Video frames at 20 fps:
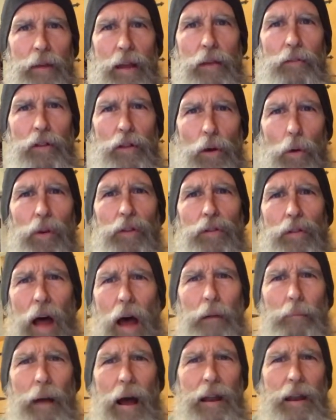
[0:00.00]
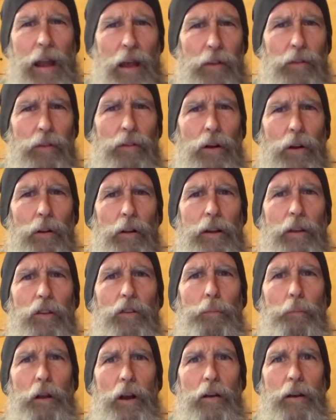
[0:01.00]
even though it's not my necessarily
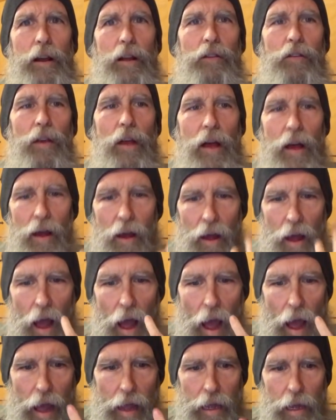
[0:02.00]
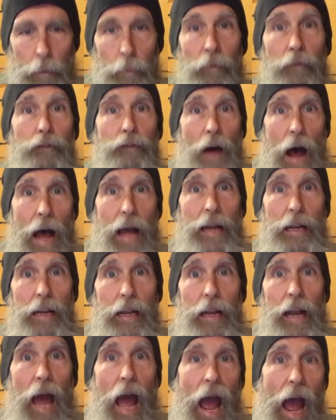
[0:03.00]
experience, I am
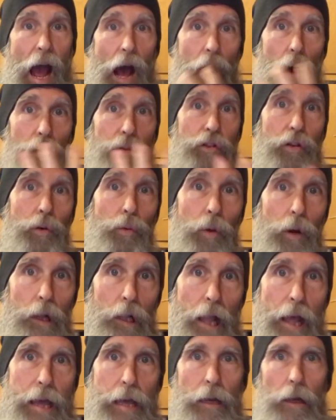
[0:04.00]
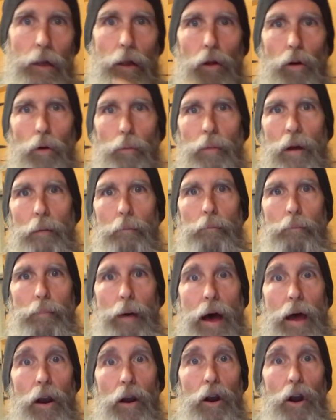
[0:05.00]
finding how to relate a little bit
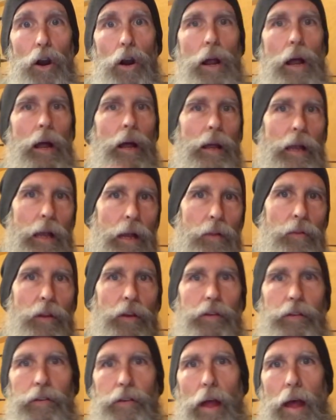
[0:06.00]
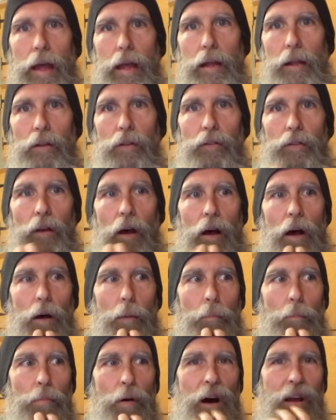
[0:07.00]
better in the States,
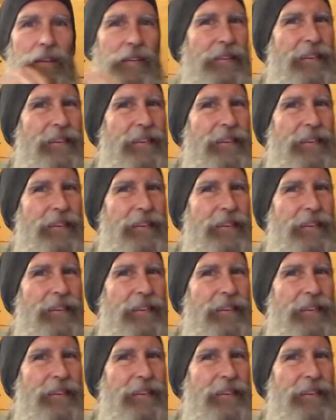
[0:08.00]
but